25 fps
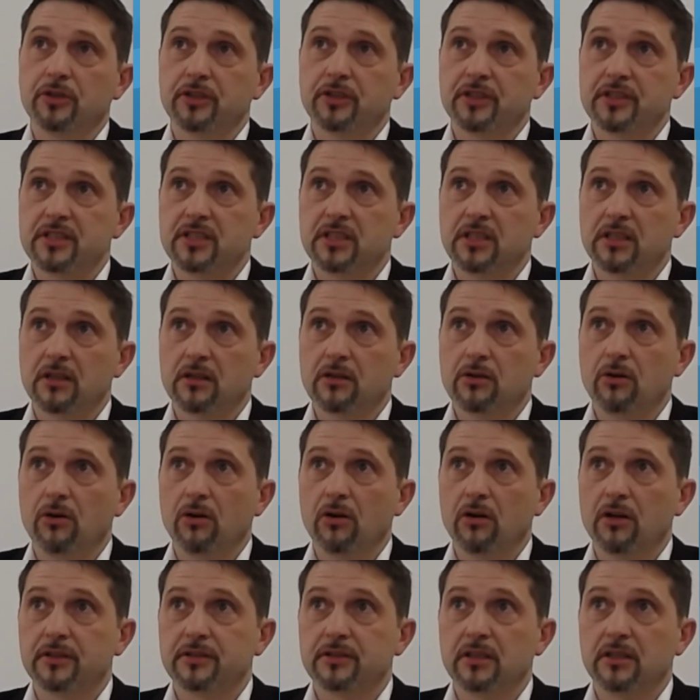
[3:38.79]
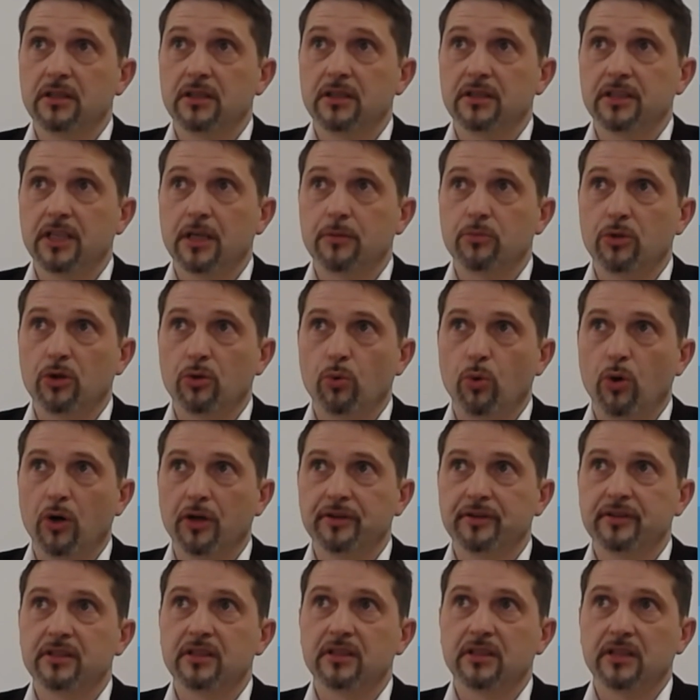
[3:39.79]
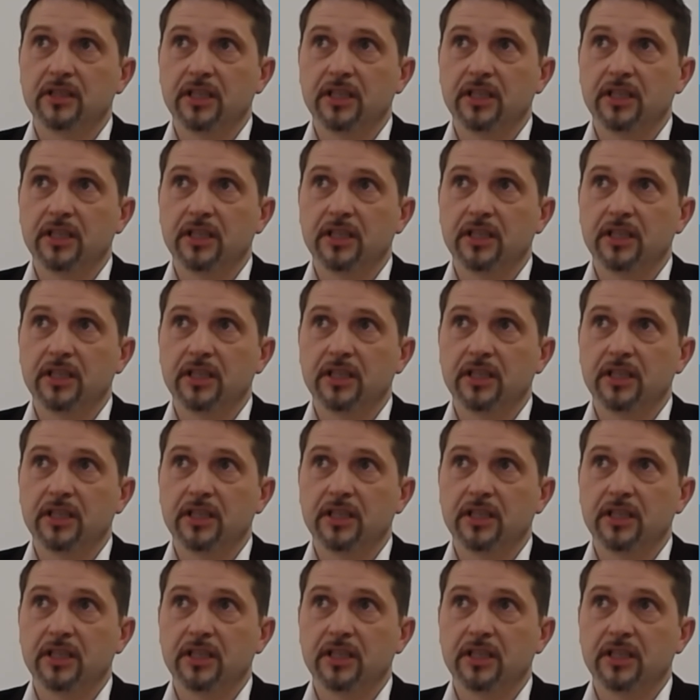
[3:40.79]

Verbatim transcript: what is here called uh, number one,